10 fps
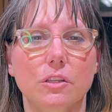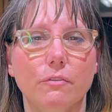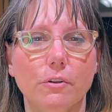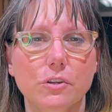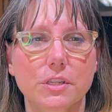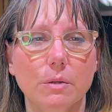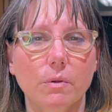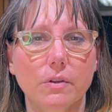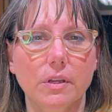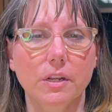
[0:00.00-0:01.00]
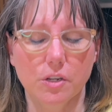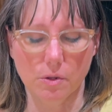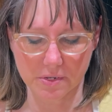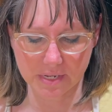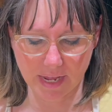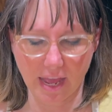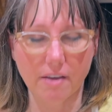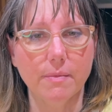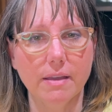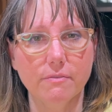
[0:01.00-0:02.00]
the first thing we're going to do is I
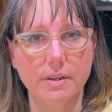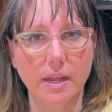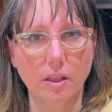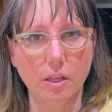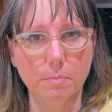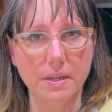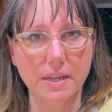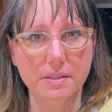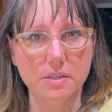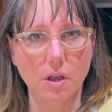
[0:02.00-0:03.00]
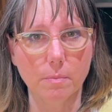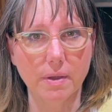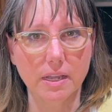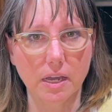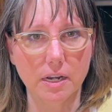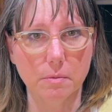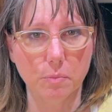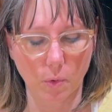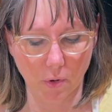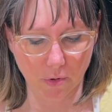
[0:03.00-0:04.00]
have my vanilla beans on my cutting
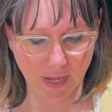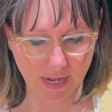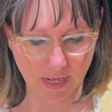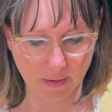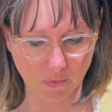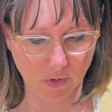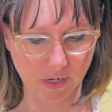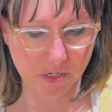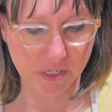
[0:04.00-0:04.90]
board, and I'm going to